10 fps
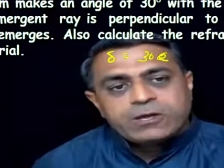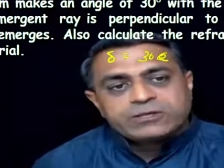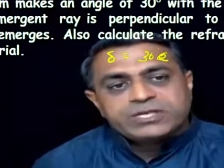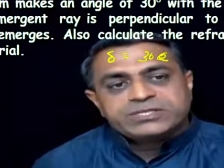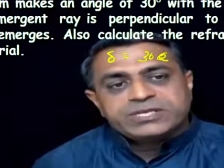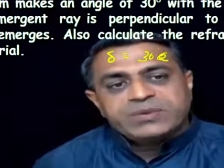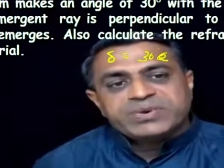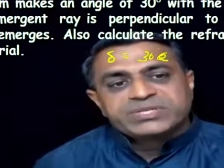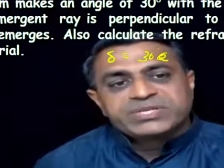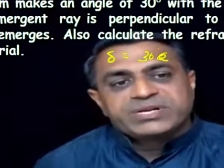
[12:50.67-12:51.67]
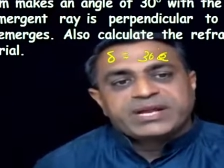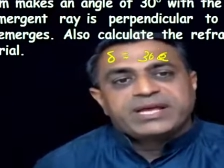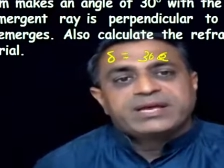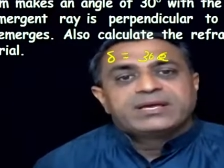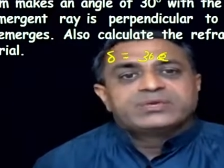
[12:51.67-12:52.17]
this emergent
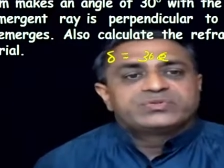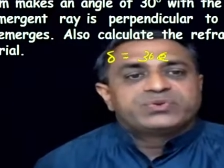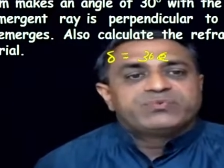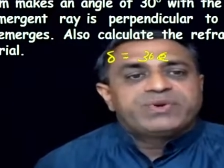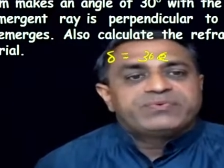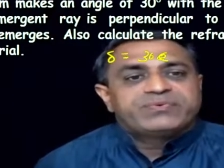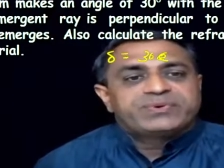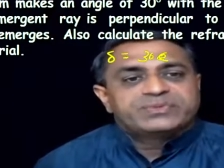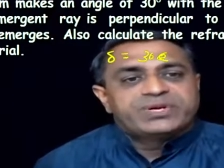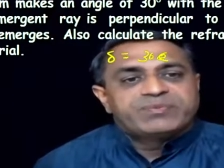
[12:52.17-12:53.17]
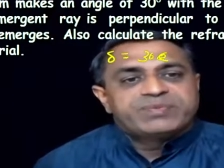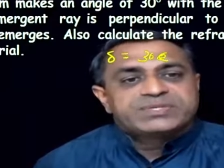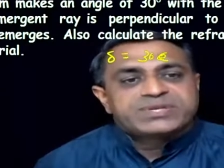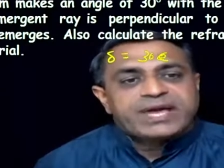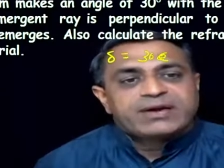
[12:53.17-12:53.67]
ray should be, so it
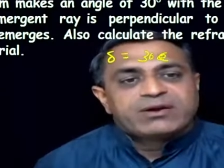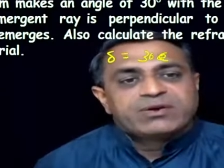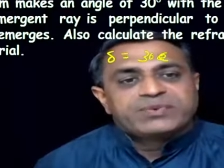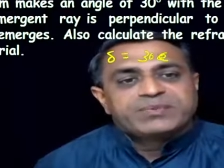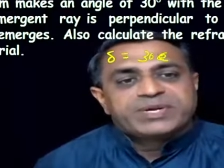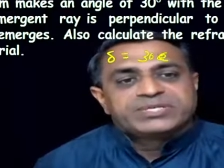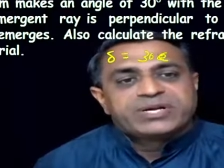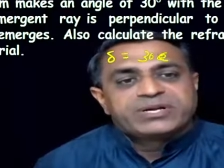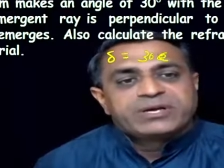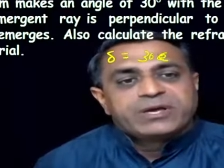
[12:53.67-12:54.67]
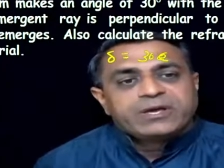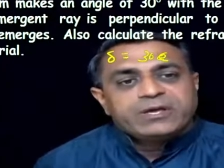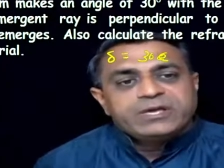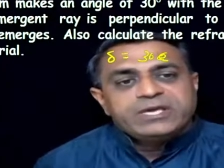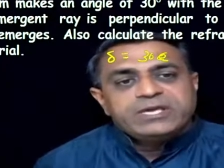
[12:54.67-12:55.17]
means angle of emergent
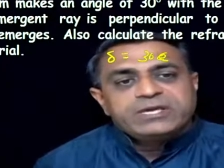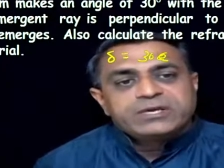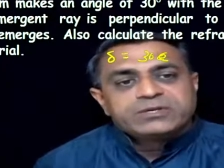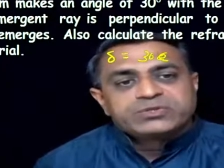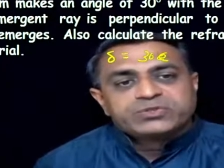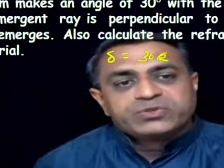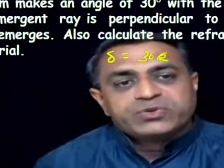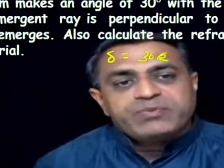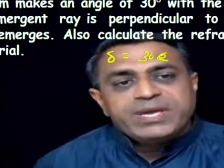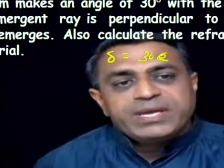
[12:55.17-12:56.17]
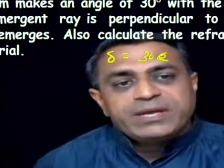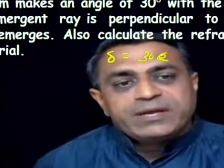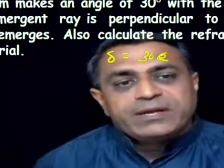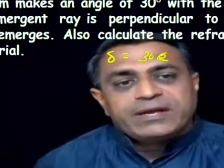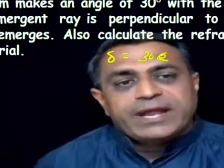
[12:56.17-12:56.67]
E should be
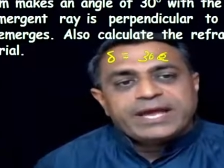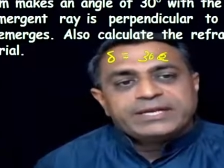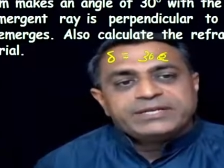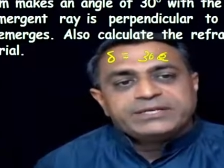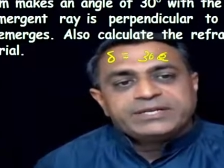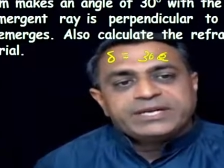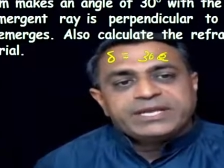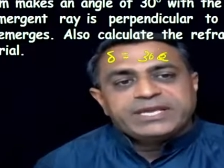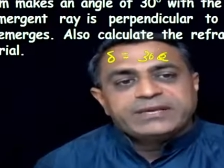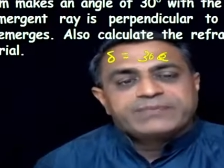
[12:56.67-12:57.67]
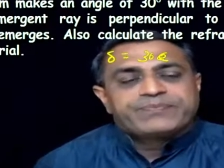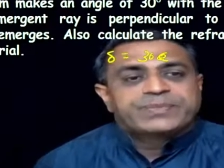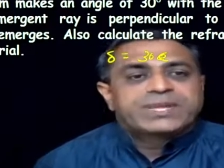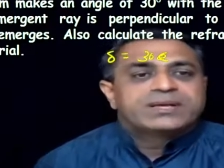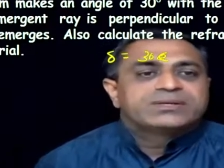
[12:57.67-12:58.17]
90.
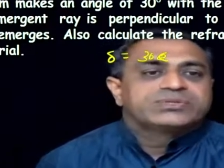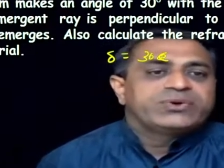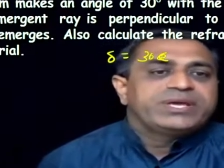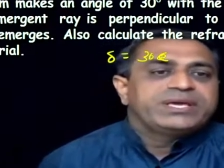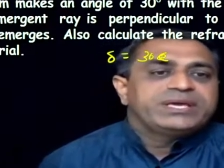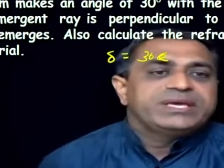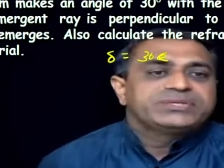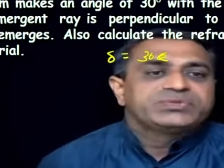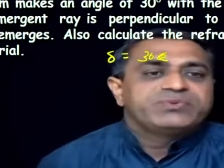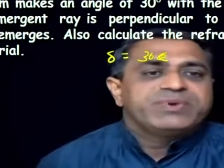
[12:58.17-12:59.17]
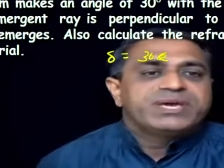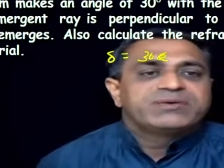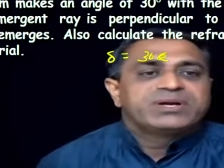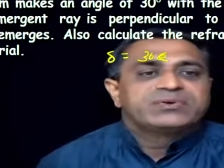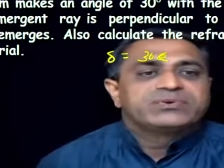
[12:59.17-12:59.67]
Sorry, E should be
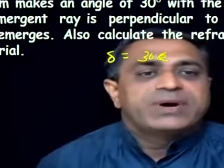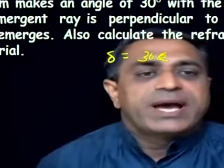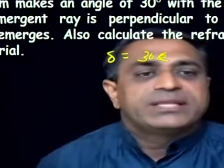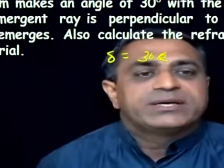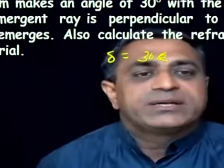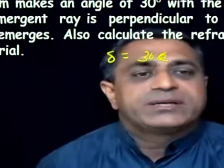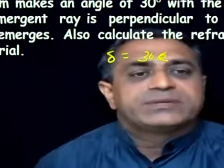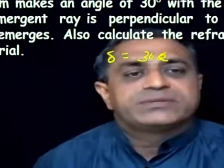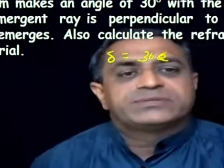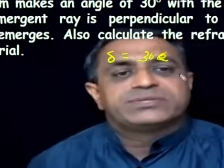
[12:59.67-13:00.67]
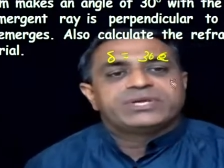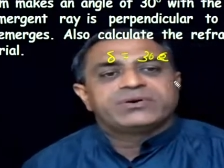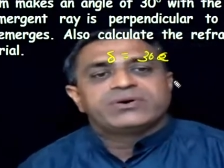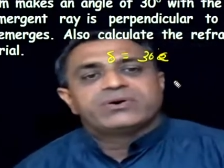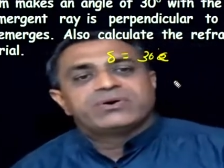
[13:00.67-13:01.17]
equal to either
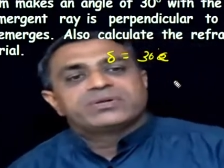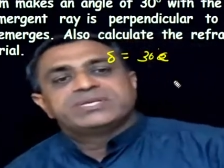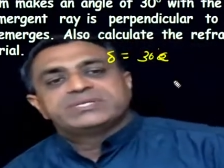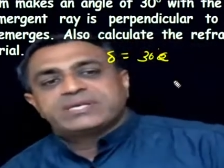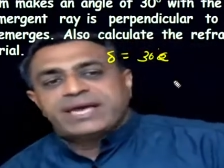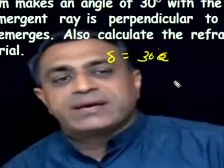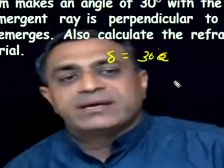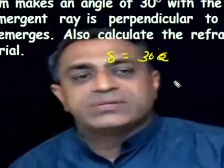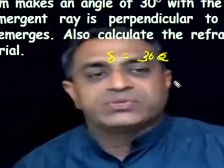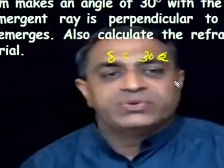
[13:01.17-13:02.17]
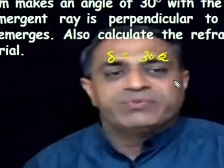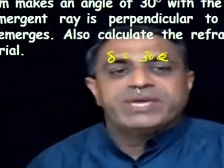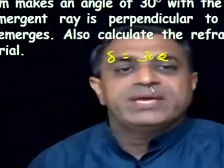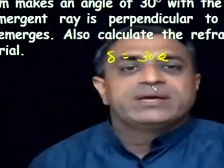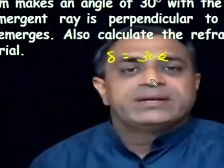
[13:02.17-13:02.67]
0 or this angle should
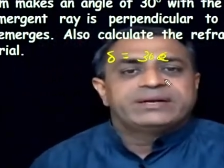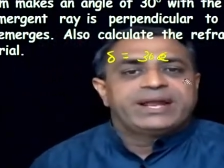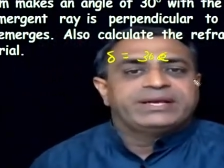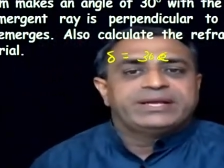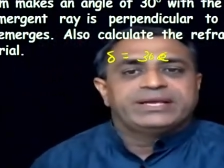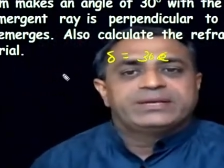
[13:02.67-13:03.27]
be 90.